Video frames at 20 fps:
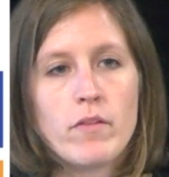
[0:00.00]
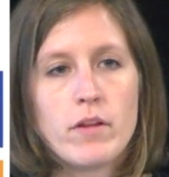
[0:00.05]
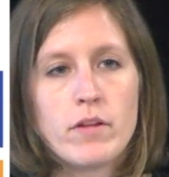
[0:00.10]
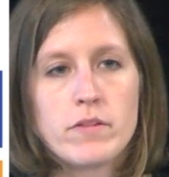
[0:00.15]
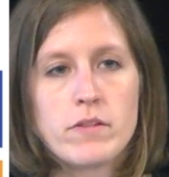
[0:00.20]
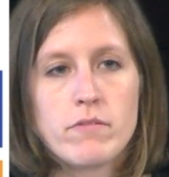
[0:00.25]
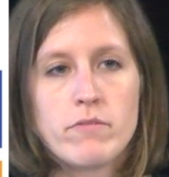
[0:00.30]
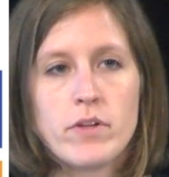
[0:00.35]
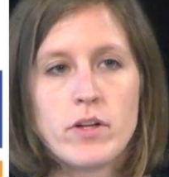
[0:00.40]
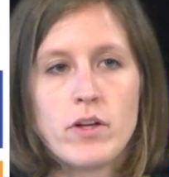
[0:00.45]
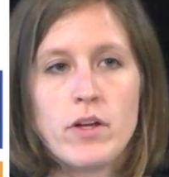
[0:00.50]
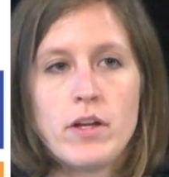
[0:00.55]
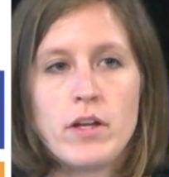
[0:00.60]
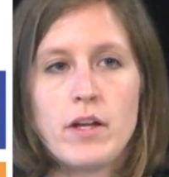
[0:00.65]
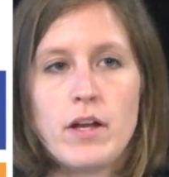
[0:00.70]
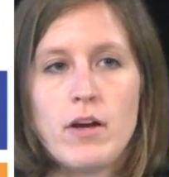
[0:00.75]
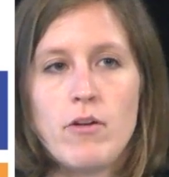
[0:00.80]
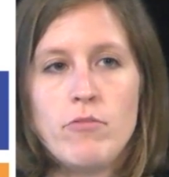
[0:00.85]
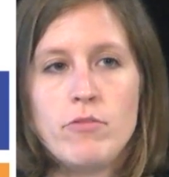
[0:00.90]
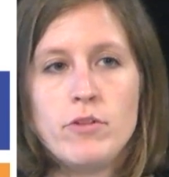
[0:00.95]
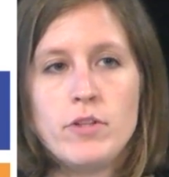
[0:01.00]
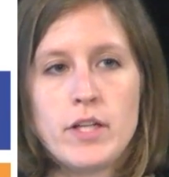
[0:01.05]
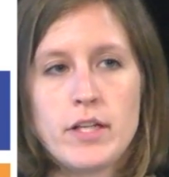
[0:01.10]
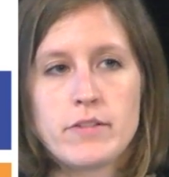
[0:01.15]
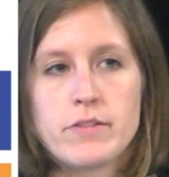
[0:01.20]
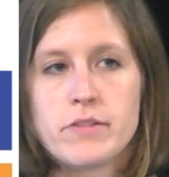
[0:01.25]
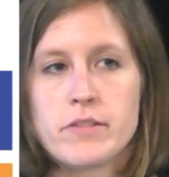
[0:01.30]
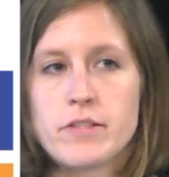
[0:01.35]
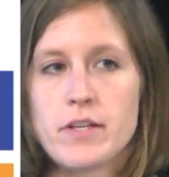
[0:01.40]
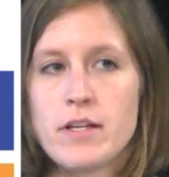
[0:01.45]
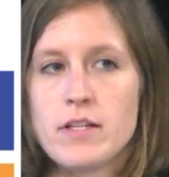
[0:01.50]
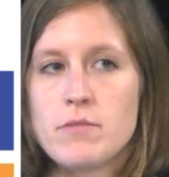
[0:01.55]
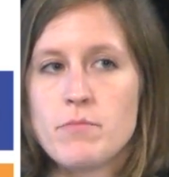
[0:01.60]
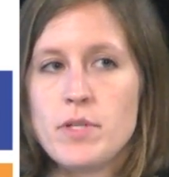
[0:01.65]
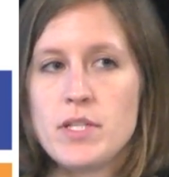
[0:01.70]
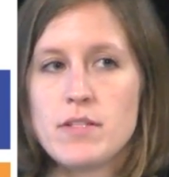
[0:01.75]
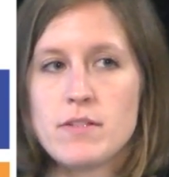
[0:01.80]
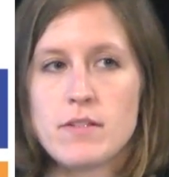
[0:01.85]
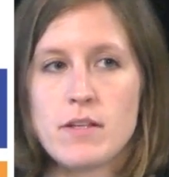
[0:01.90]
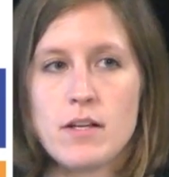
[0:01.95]
That's a very helpful exercise
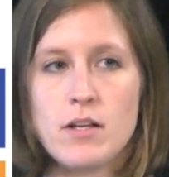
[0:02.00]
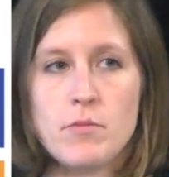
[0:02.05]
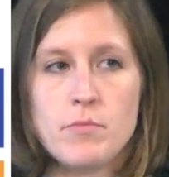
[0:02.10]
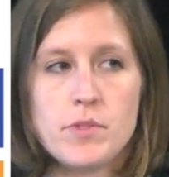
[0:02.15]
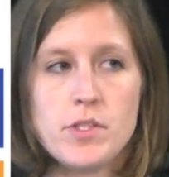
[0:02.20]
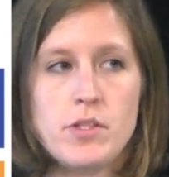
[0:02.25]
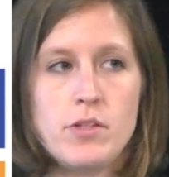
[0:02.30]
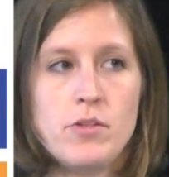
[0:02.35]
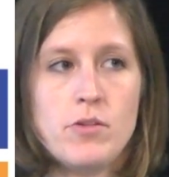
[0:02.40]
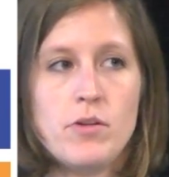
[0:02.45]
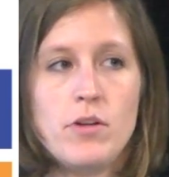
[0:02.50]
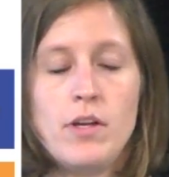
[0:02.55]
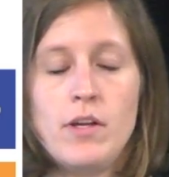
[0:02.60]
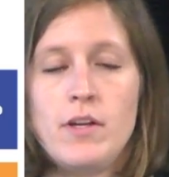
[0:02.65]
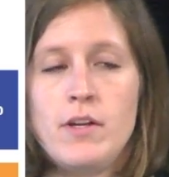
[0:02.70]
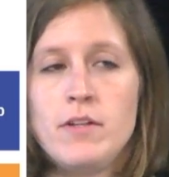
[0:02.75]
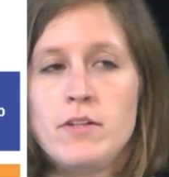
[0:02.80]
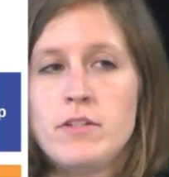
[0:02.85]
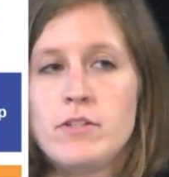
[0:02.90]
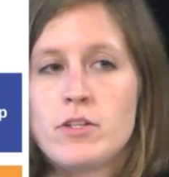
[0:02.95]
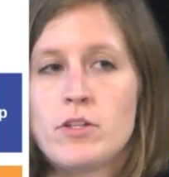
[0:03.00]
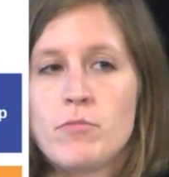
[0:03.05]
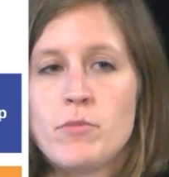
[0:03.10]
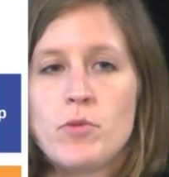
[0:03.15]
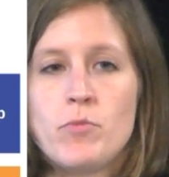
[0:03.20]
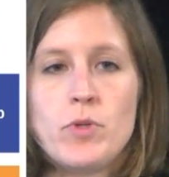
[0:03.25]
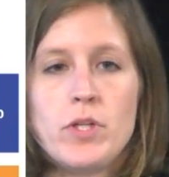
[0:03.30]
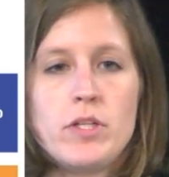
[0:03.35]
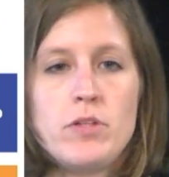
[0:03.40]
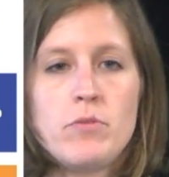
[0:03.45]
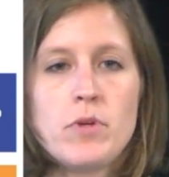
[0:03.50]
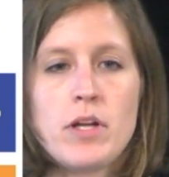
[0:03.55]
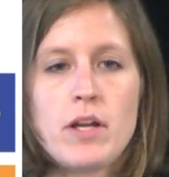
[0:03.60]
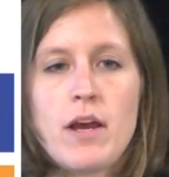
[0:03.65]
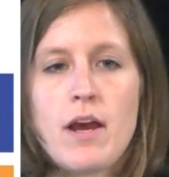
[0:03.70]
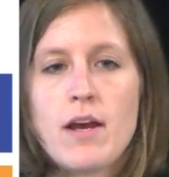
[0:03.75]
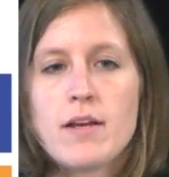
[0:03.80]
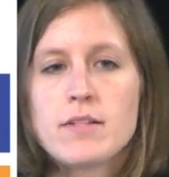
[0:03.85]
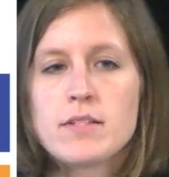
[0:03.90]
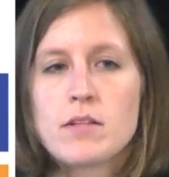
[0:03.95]
because it helps you determine what you want to
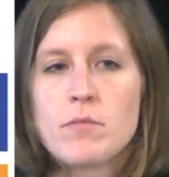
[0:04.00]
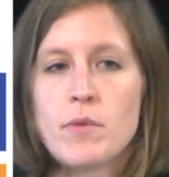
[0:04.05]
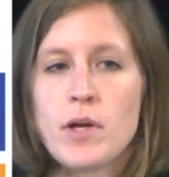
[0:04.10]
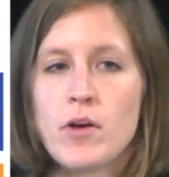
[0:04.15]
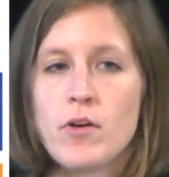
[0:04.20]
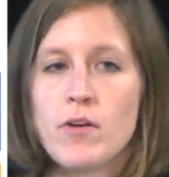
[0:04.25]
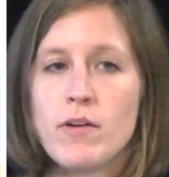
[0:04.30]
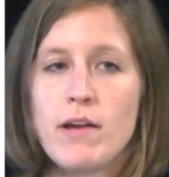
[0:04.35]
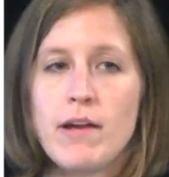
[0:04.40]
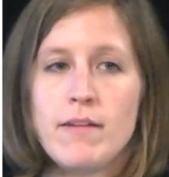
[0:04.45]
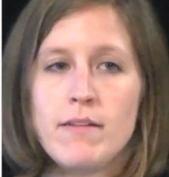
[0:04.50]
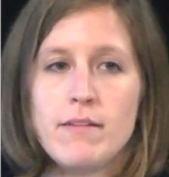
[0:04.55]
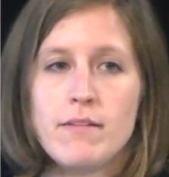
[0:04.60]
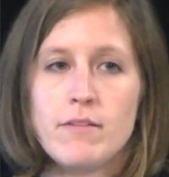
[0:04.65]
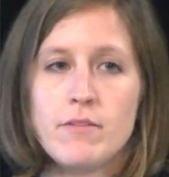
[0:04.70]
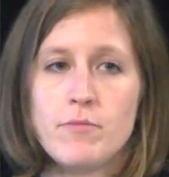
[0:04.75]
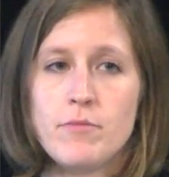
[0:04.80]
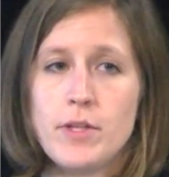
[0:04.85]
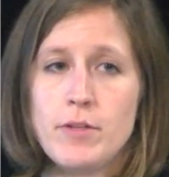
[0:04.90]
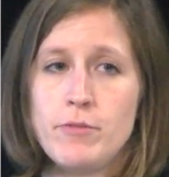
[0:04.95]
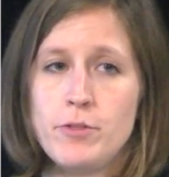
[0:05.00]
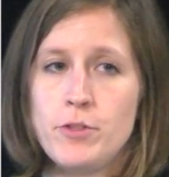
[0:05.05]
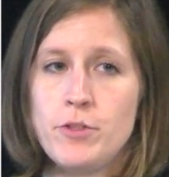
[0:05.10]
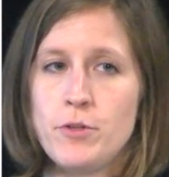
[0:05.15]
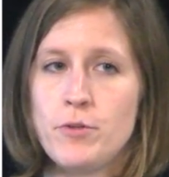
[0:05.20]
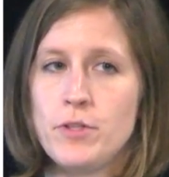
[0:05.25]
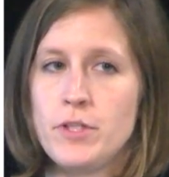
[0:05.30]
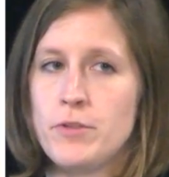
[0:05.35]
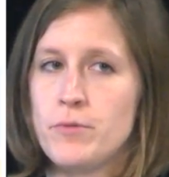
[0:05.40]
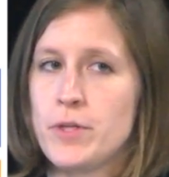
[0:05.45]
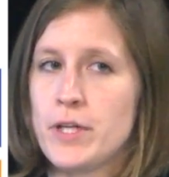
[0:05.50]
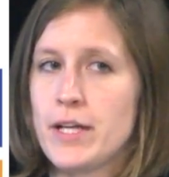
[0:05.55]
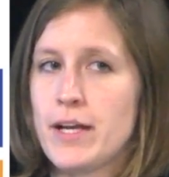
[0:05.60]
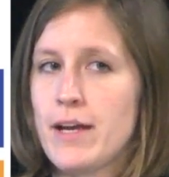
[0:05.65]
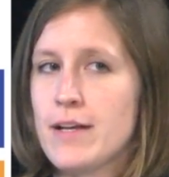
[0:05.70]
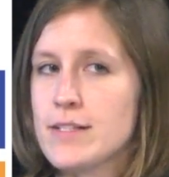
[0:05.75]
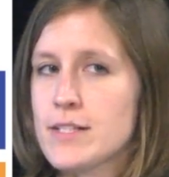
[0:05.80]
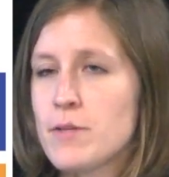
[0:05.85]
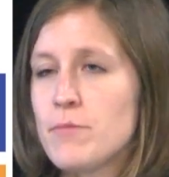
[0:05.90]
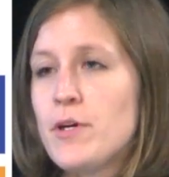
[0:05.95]
ask about. And if you know what you want to
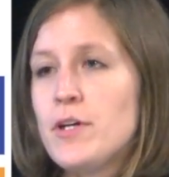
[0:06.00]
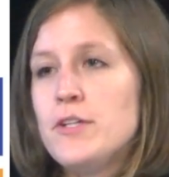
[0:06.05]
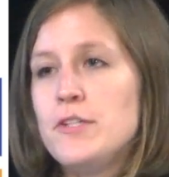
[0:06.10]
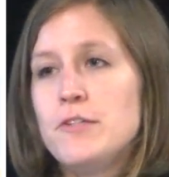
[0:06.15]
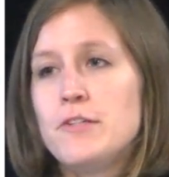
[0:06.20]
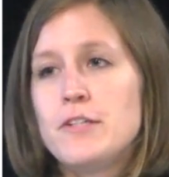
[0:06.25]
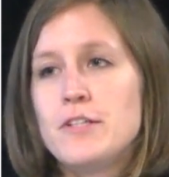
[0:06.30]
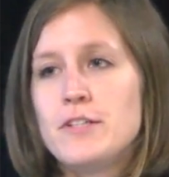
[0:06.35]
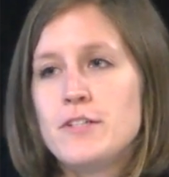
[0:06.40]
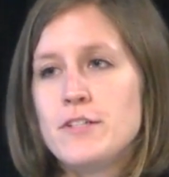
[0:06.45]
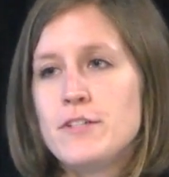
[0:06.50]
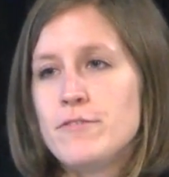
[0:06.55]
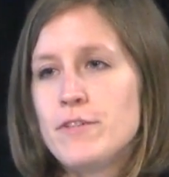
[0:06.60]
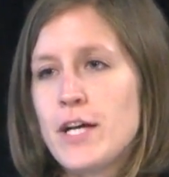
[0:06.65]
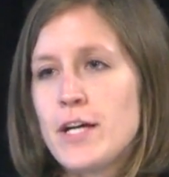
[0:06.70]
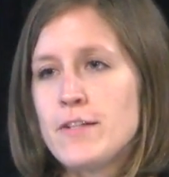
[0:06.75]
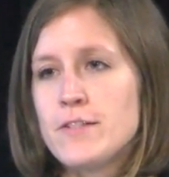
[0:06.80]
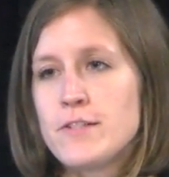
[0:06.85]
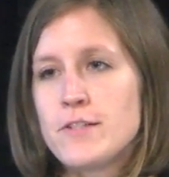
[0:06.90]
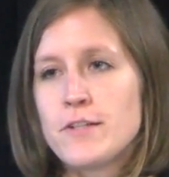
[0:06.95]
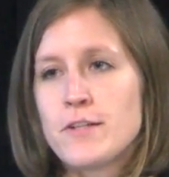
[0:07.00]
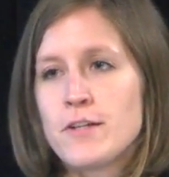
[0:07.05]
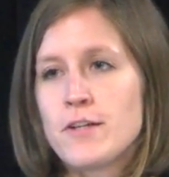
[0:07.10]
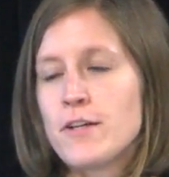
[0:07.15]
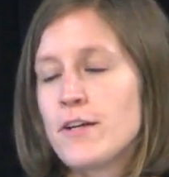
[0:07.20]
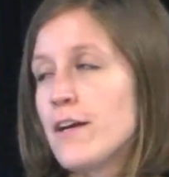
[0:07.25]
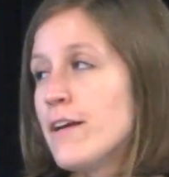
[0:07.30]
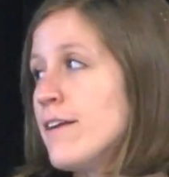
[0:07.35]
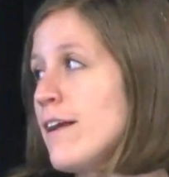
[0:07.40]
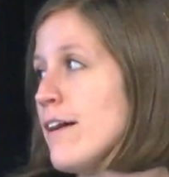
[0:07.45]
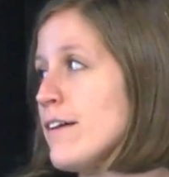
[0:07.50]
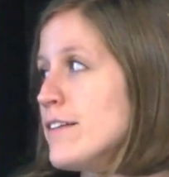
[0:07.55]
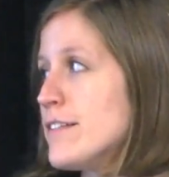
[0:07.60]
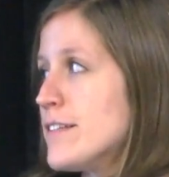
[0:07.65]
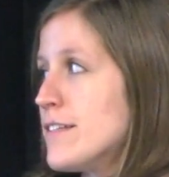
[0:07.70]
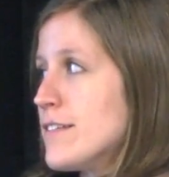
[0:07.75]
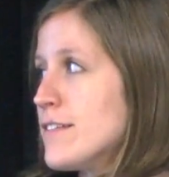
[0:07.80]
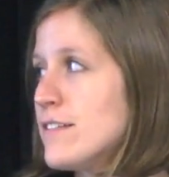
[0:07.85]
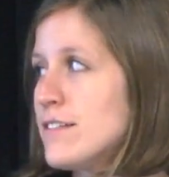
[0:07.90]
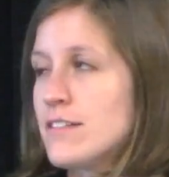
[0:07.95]
ask about, you can devise your
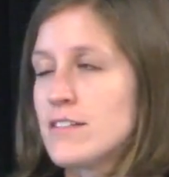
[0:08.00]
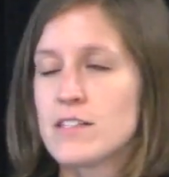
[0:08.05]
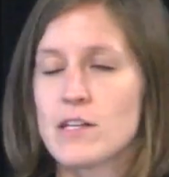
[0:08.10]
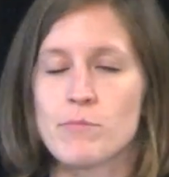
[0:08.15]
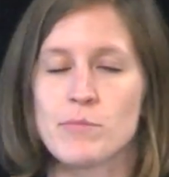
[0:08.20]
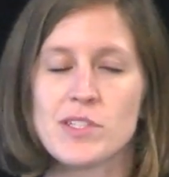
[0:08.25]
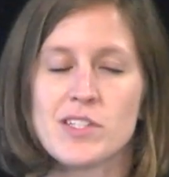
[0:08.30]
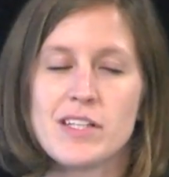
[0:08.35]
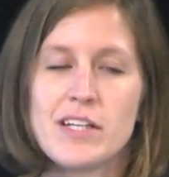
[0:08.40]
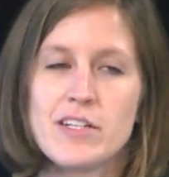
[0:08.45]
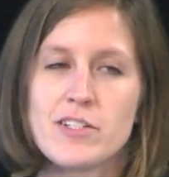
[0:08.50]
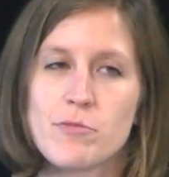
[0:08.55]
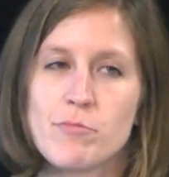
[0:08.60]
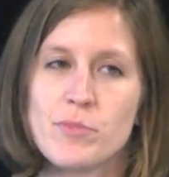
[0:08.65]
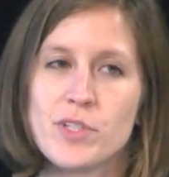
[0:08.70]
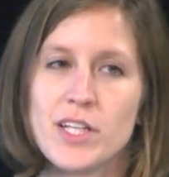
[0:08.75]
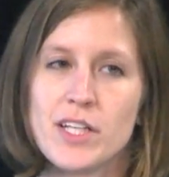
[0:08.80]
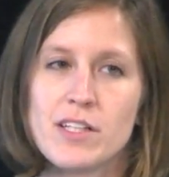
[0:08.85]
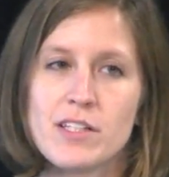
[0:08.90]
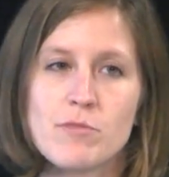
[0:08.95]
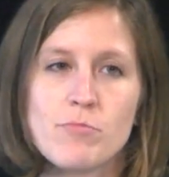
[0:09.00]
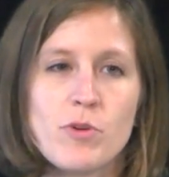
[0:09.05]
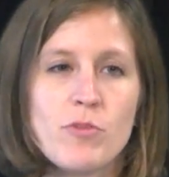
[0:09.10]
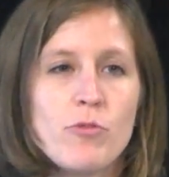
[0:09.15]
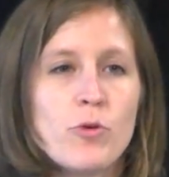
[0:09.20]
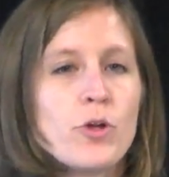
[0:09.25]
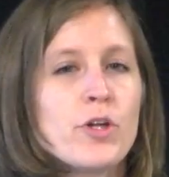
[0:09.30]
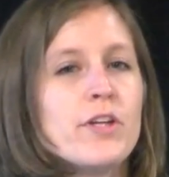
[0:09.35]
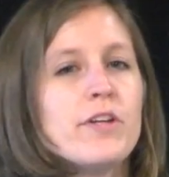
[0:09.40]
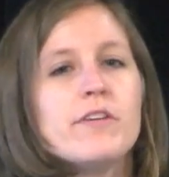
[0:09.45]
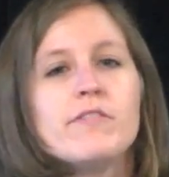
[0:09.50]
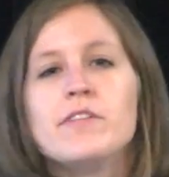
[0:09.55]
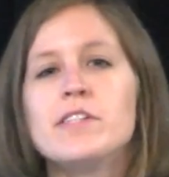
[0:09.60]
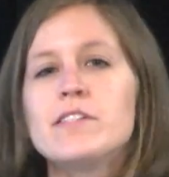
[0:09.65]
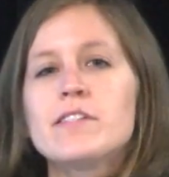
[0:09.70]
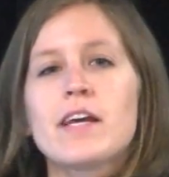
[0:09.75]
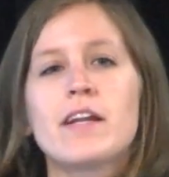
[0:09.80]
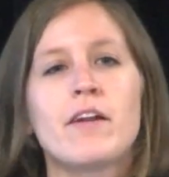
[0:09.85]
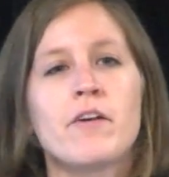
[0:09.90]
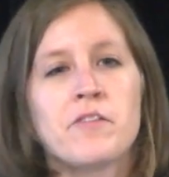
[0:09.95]
analysis and dissemination plans before you even
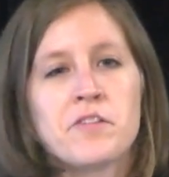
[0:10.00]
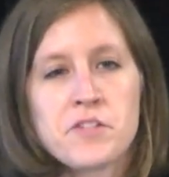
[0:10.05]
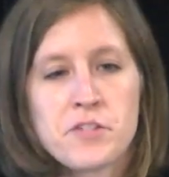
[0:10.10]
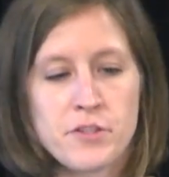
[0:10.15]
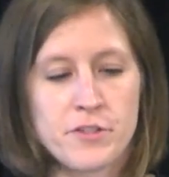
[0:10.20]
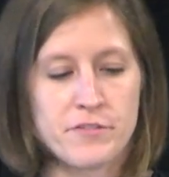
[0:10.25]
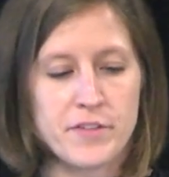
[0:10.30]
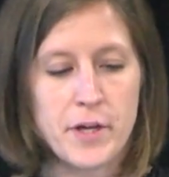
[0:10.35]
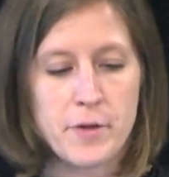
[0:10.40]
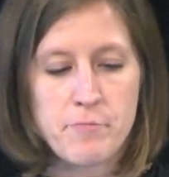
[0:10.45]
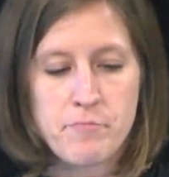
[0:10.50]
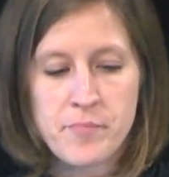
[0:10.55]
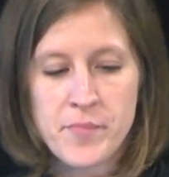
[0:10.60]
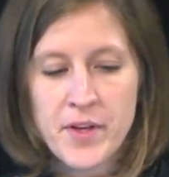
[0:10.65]
send out the survey.